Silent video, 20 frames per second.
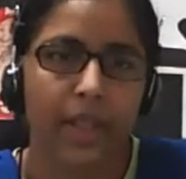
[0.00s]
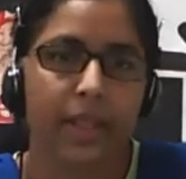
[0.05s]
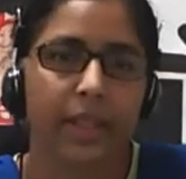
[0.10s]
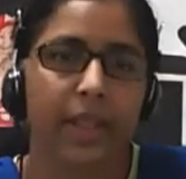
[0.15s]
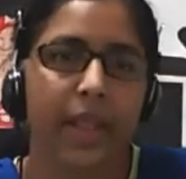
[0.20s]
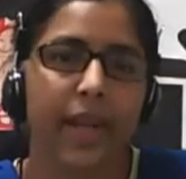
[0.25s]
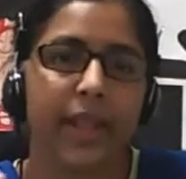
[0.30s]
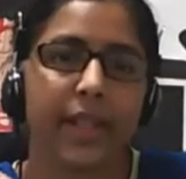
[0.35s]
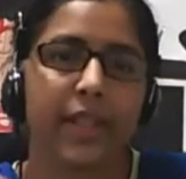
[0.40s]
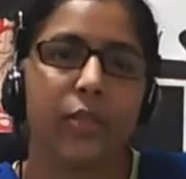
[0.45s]

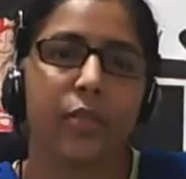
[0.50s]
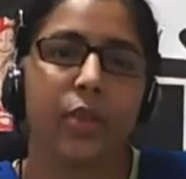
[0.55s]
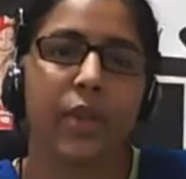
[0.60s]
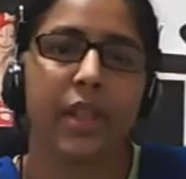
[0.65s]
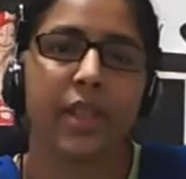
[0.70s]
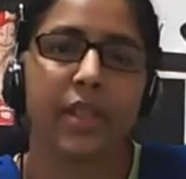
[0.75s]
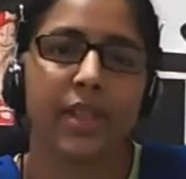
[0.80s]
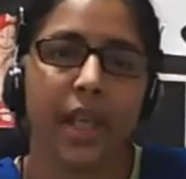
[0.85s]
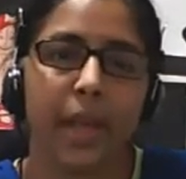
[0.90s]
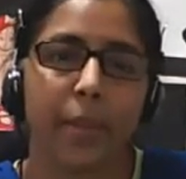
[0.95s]
That is, for
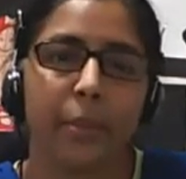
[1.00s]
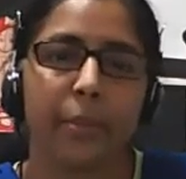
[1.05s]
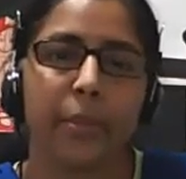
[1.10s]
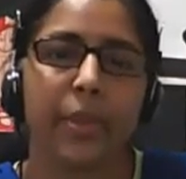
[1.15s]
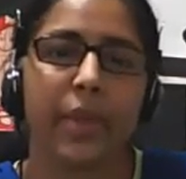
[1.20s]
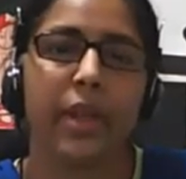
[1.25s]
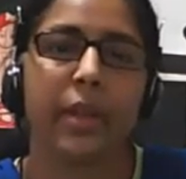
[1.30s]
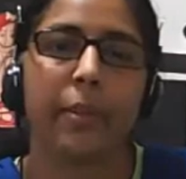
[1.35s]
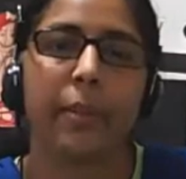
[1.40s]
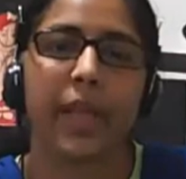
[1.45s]

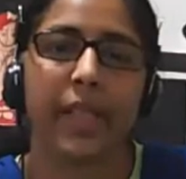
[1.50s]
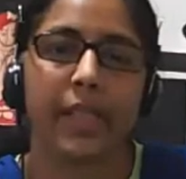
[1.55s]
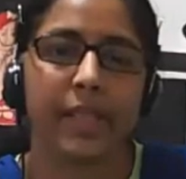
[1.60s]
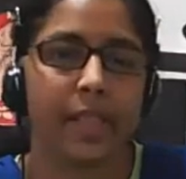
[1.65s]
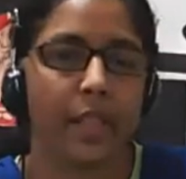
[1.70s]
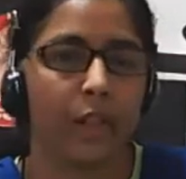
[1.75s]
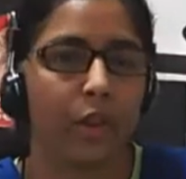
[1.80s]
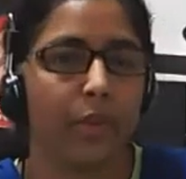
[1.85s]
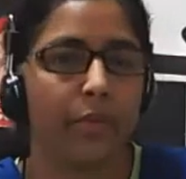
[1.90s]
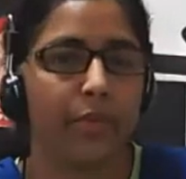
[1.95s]
example,
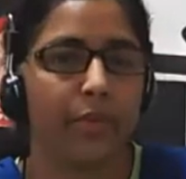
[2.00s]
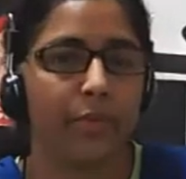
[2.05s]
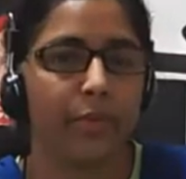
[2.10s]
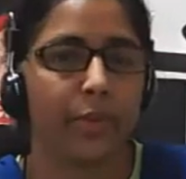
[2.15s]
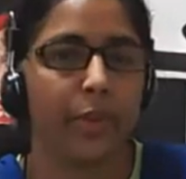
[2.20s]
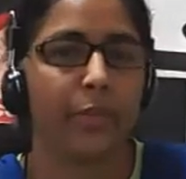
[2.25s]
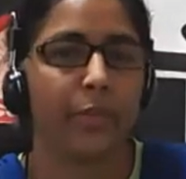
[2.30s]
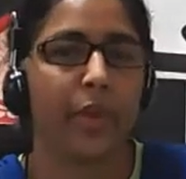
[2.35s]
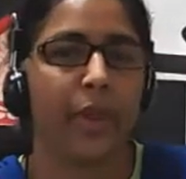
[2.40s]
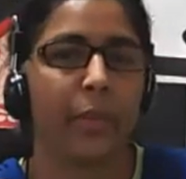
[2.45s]
mixing of
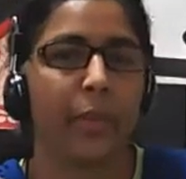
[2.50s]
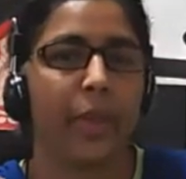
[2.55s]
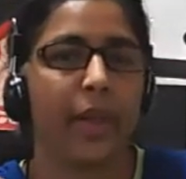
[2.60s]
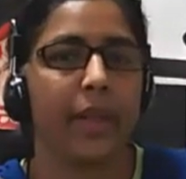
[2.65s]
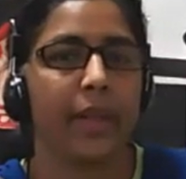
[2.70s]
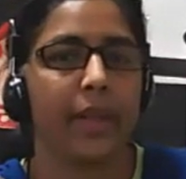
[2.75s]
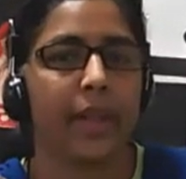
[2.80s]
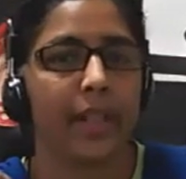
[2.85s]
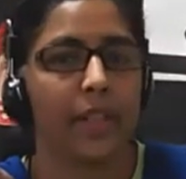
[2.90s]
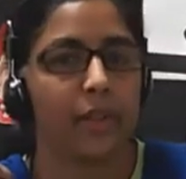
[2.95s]
for
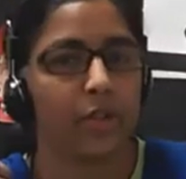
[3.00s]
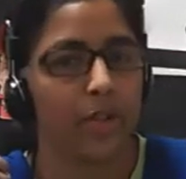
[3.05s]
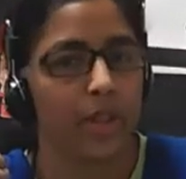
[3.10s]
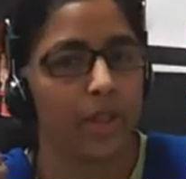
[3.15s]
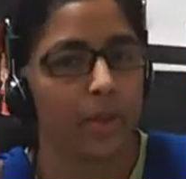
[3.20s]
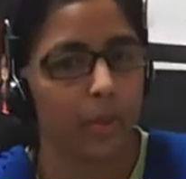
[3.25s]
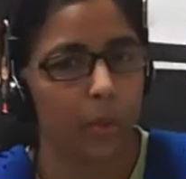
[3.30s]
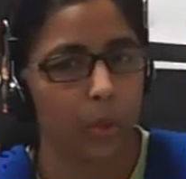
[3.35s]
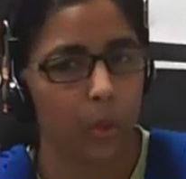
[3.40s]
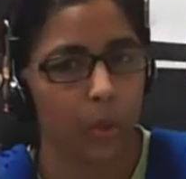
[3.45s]

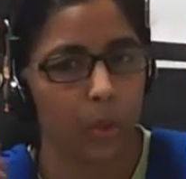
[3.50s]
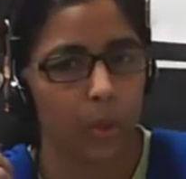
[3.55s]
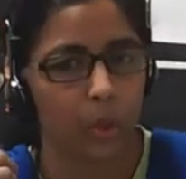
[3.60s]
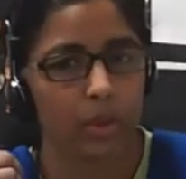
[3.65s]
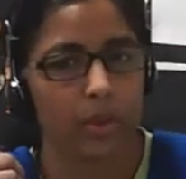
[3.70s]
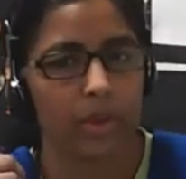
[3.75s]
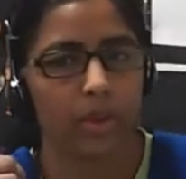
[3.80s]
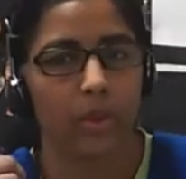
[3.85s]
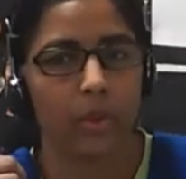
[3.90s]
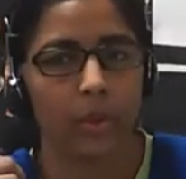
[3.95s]
fermentation broth.
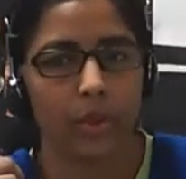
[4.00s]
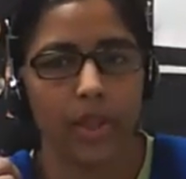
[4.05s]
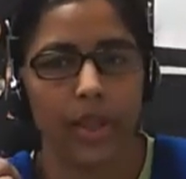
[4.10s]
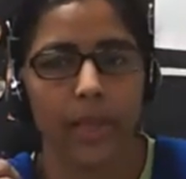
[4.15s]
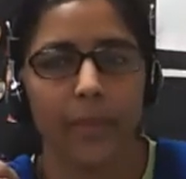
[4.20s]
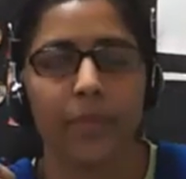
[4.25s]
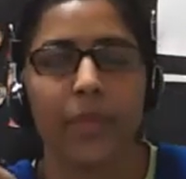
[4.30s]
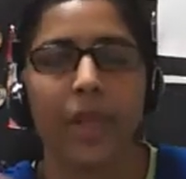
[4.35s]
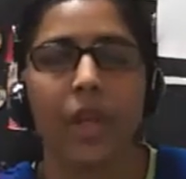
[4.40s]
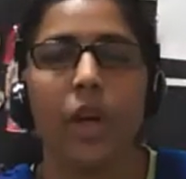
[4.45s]
Okay.